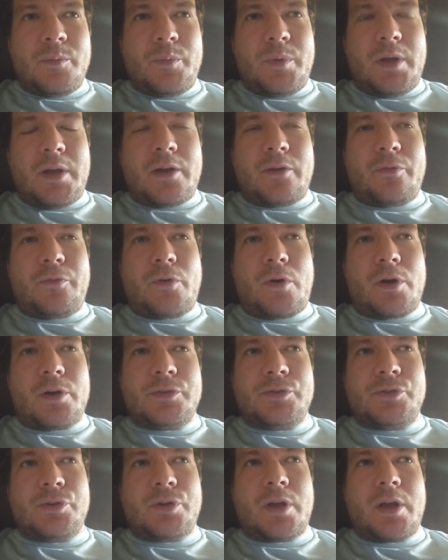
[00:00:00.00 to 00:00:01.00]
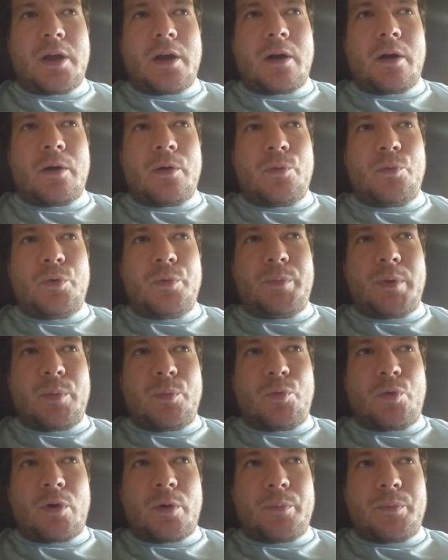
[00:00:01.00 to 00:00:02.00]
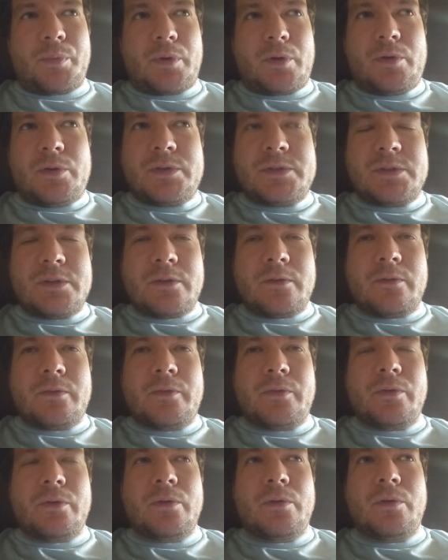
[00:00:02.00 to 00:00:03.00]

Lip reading: being in foster care would be more abusive